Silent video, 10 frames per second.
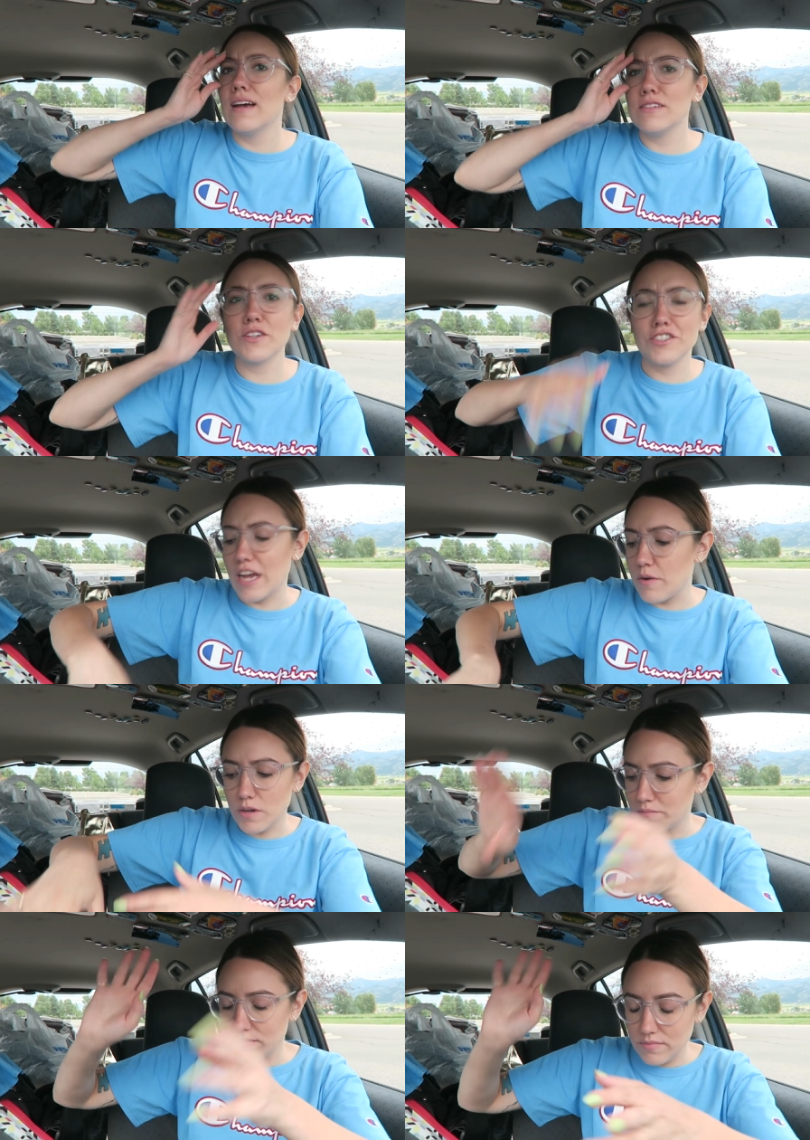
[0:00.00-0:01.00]
I took a
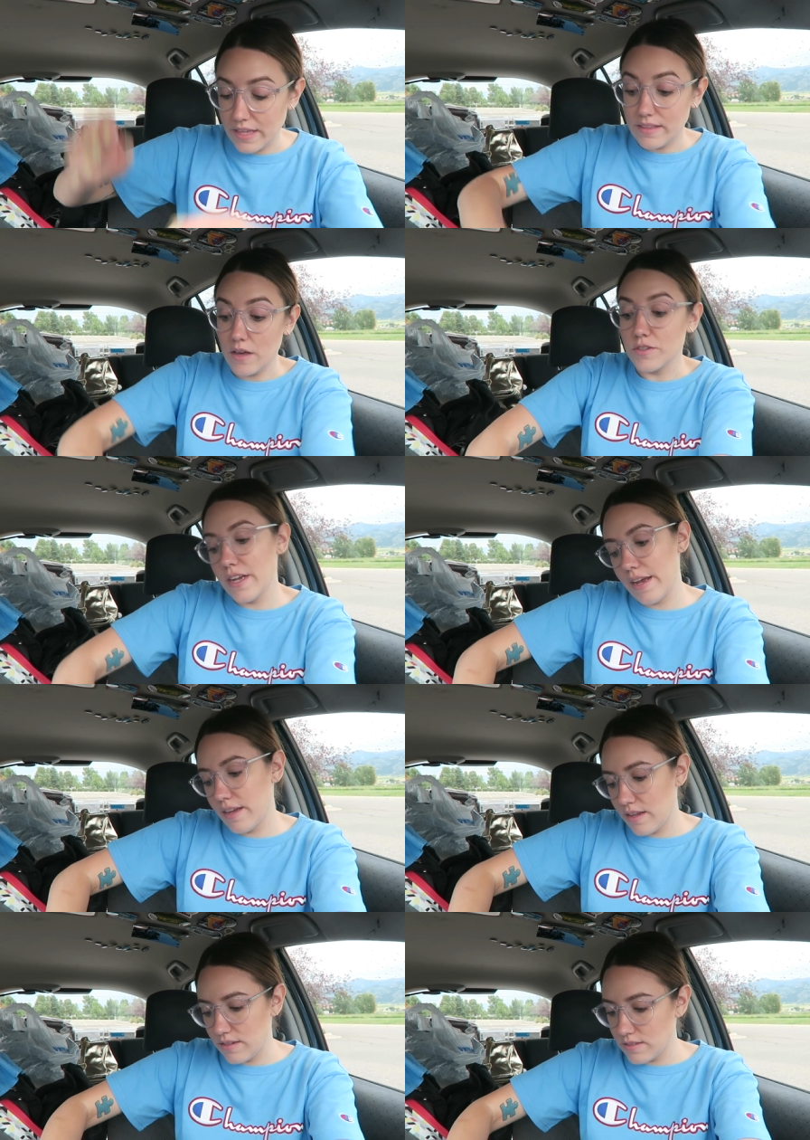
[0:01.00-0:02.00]
shower like the other
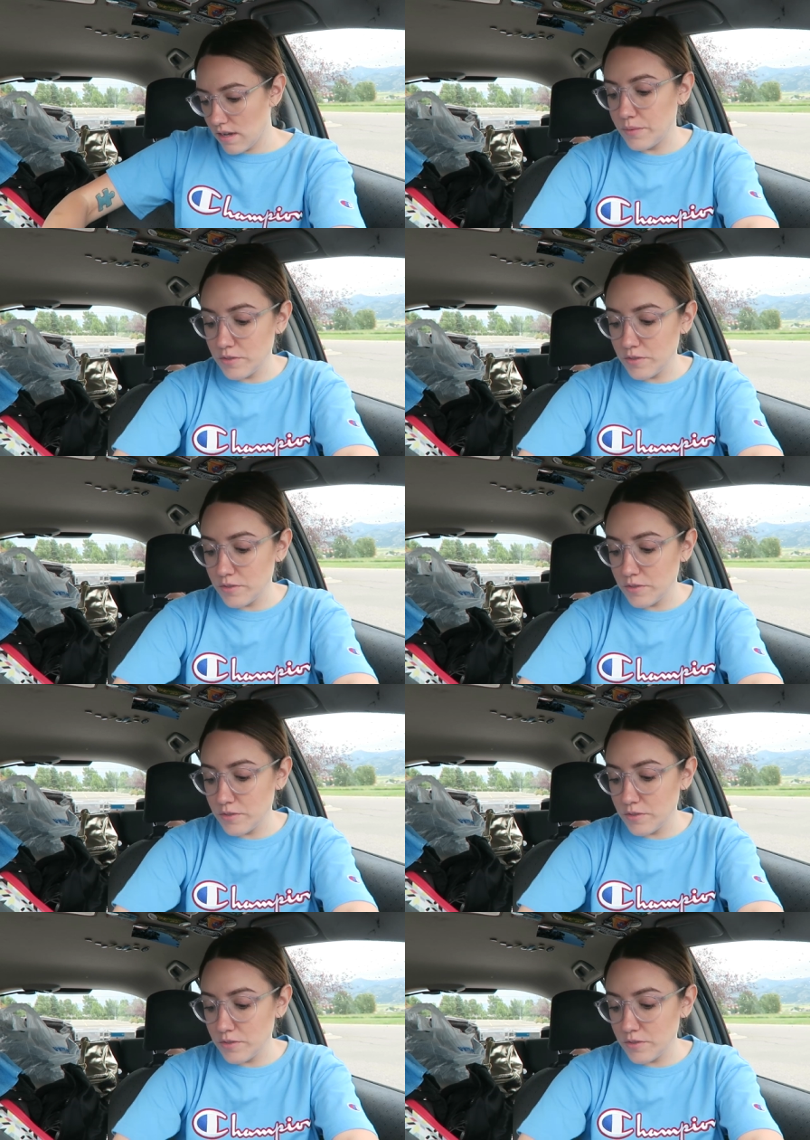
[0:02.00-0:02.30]
day and it